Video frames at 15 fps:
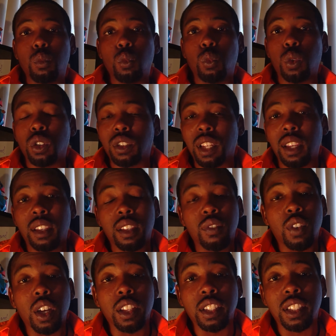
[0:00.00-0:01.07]
We're taking
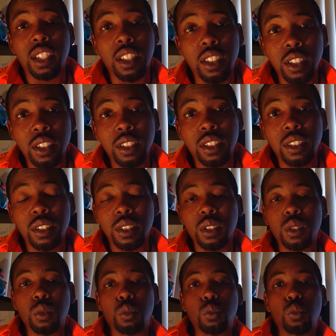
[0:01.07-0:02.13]
volunteers,
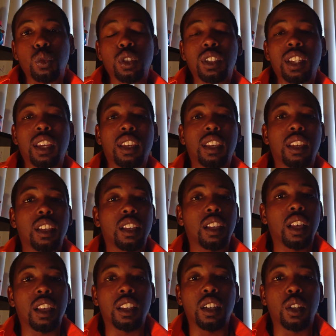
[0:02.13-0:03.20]
we're taking
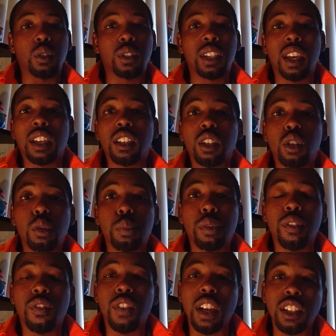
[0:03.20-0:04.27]
technical
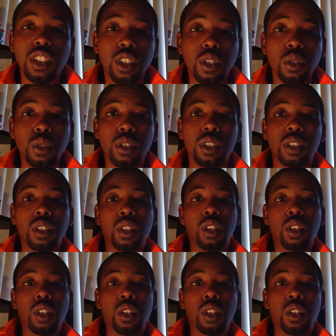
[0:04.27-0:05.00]
professionals,